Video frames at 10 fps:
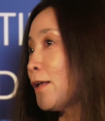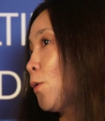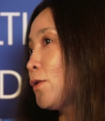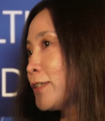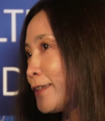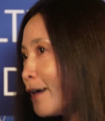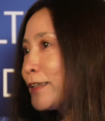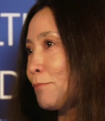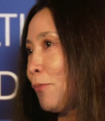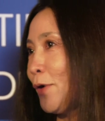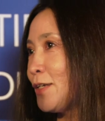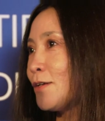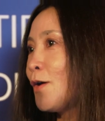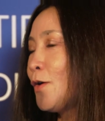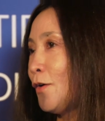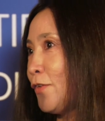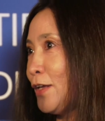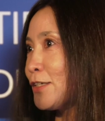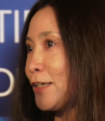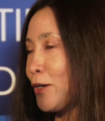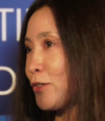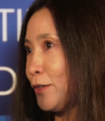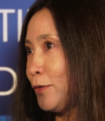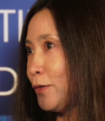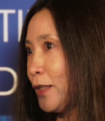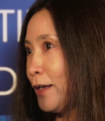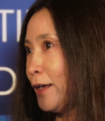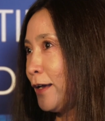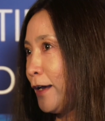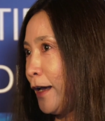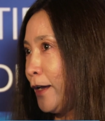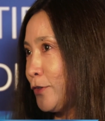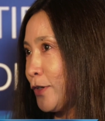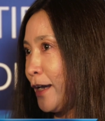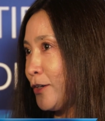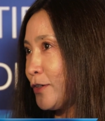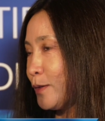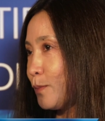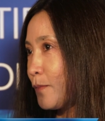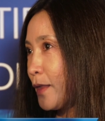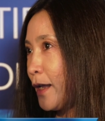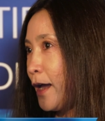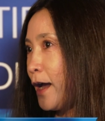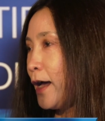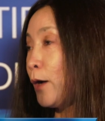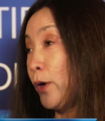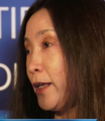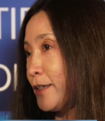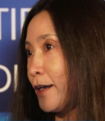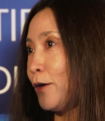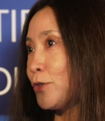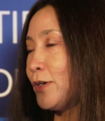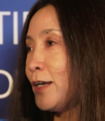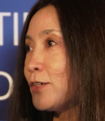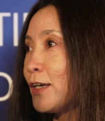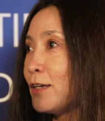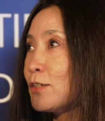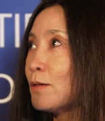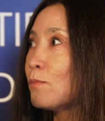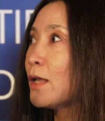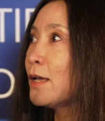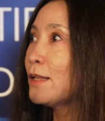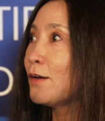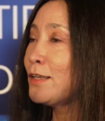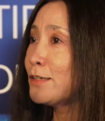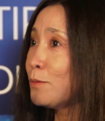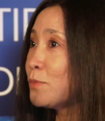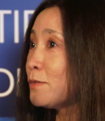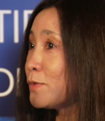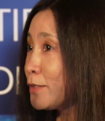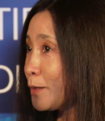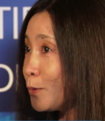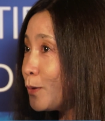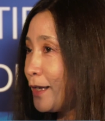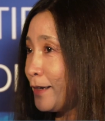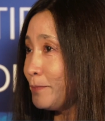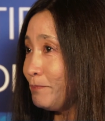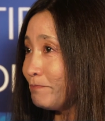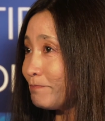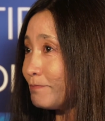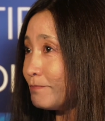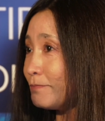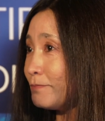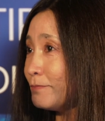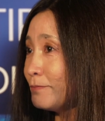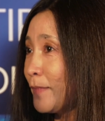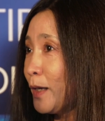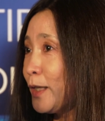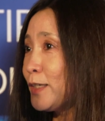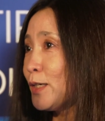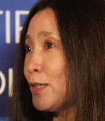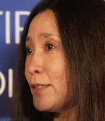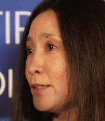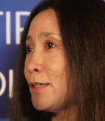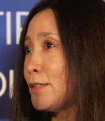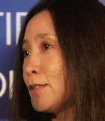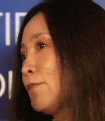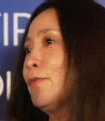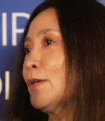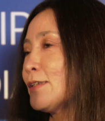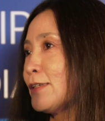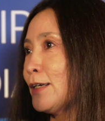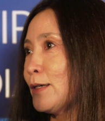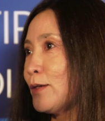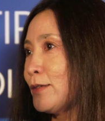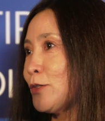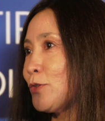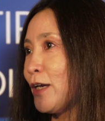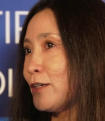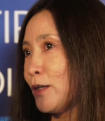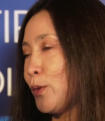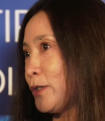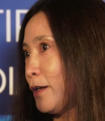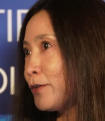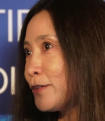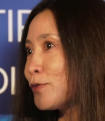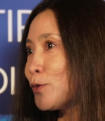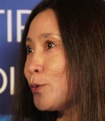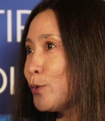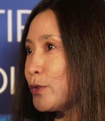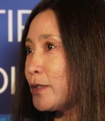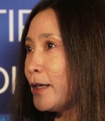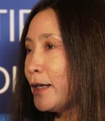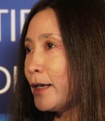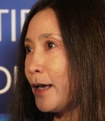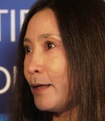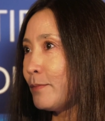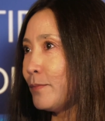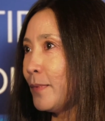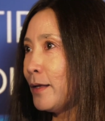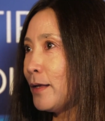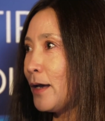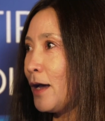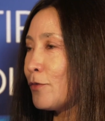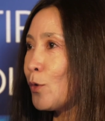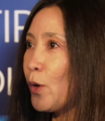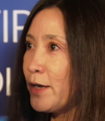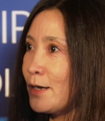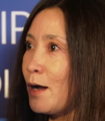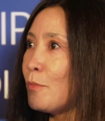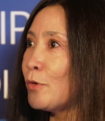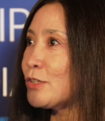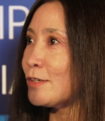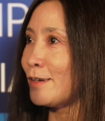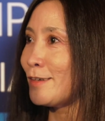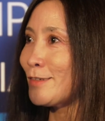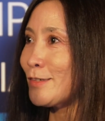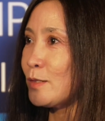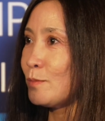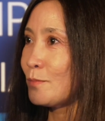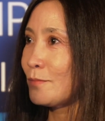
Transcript: or the starting point of international education or intercultural education. Now in terms of schooling, it's a different situation, because a lot of schools can have quite homogenized